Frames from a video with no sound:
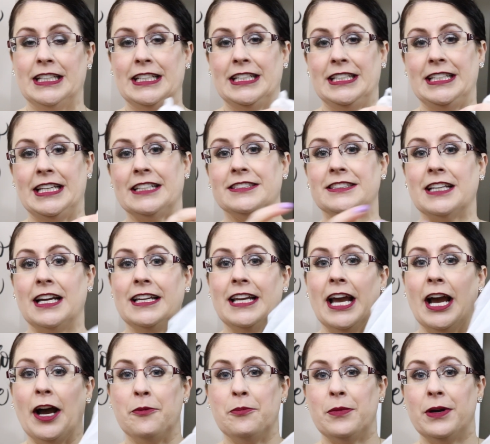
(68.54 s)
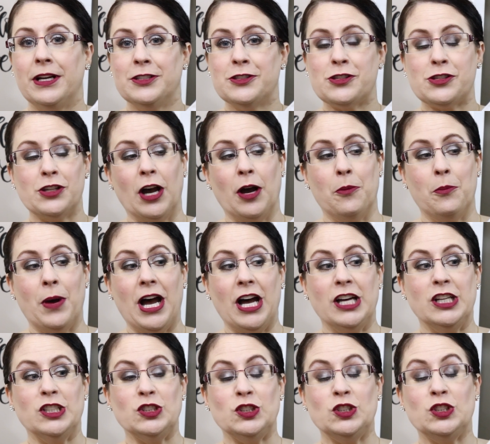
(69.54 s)
yes I am, some
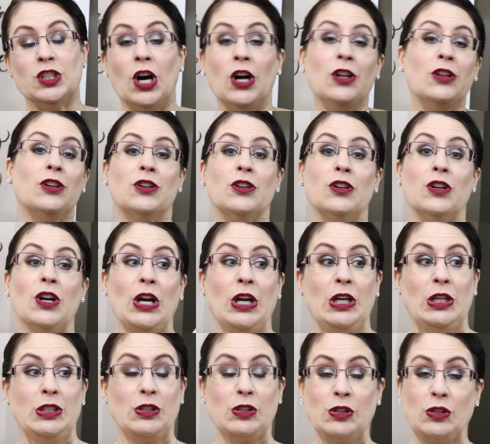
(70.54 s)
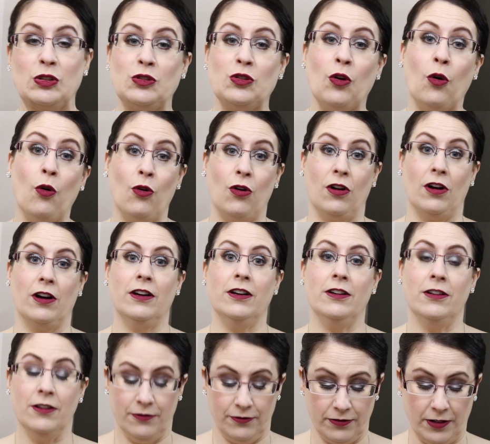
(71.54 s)
dollar store
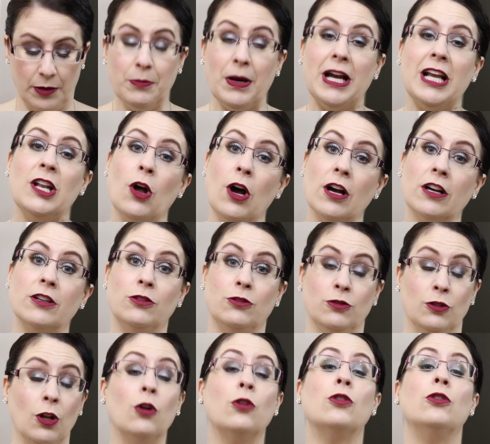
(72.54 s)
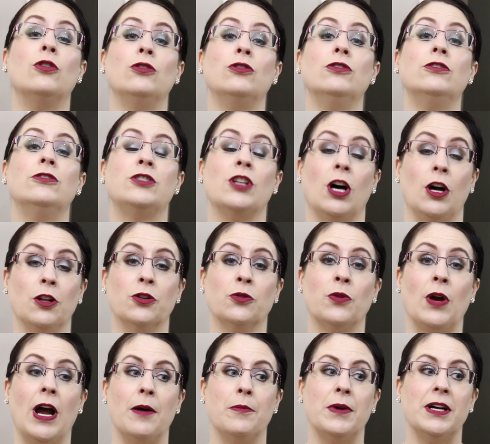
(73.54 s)
from my local
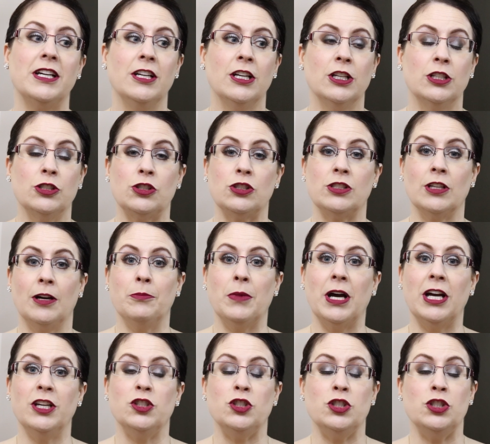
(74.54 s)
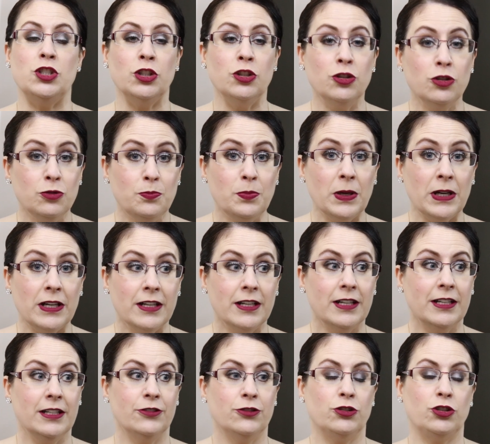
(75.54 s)
Dollarama, some Dupe
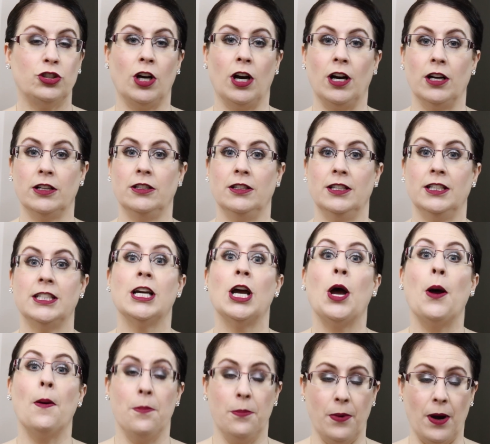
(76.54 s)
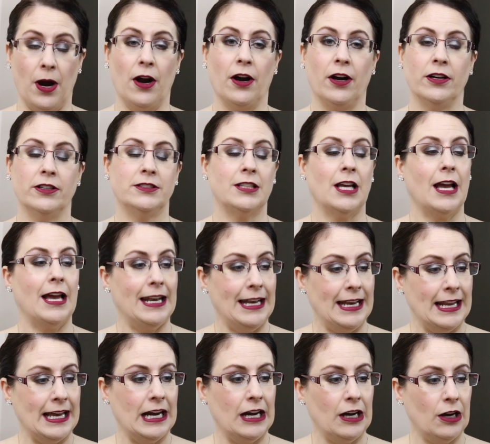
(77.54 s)
chocolate bars.
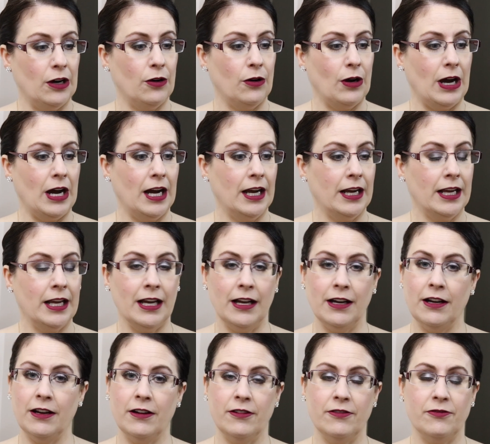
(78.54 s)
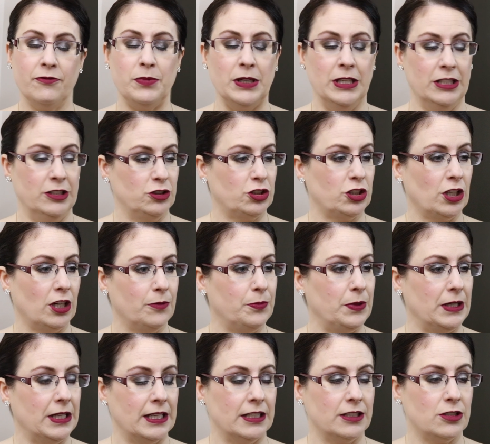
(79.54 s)
Now, I have been
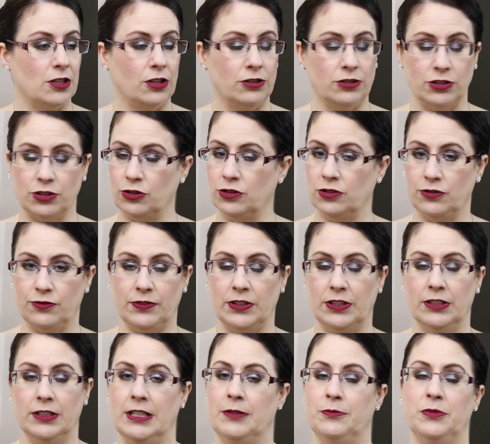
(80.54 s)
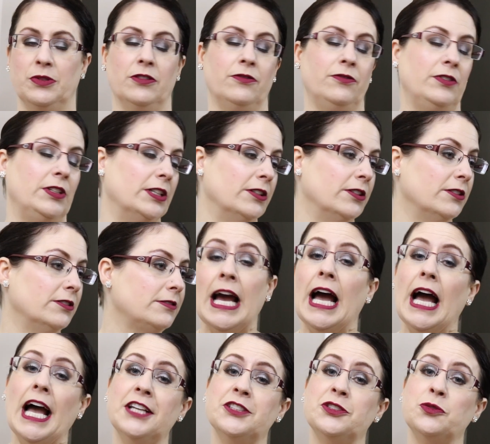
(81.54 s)
shopping at dollar stores for a number of years,
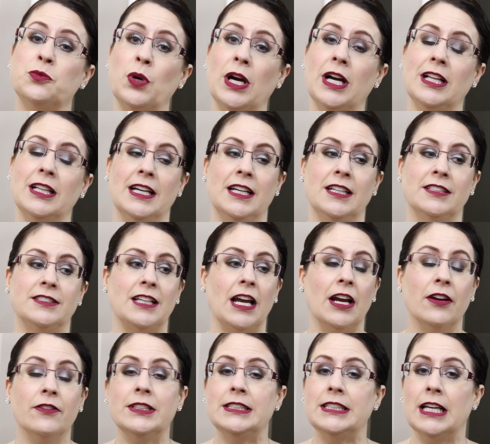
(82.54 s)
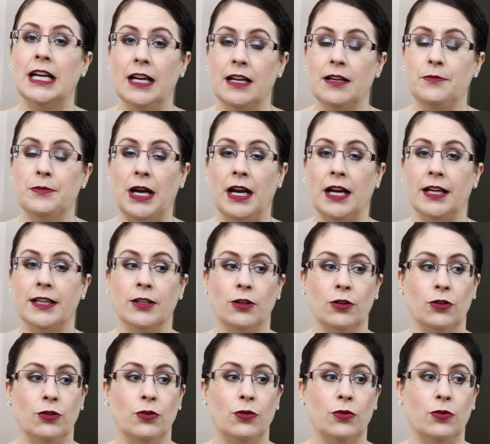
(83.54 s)
as well as every time I
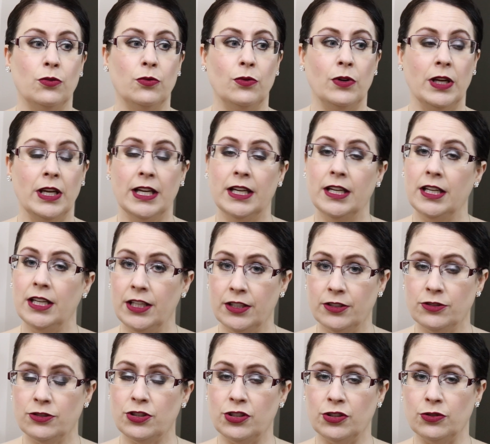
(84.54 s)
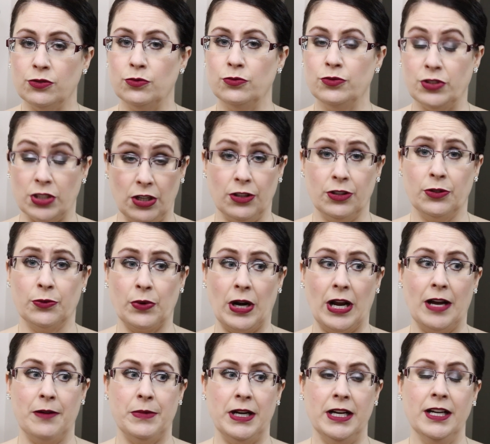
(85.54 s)
go into
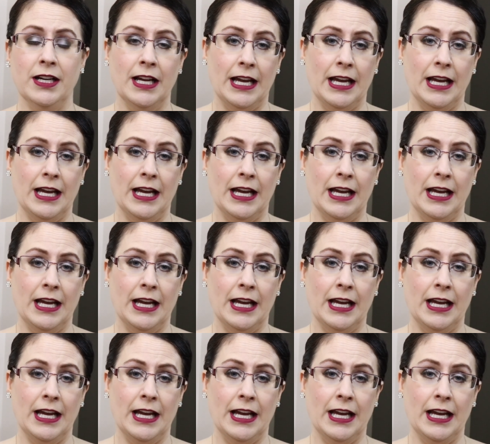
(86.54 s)
Dollarama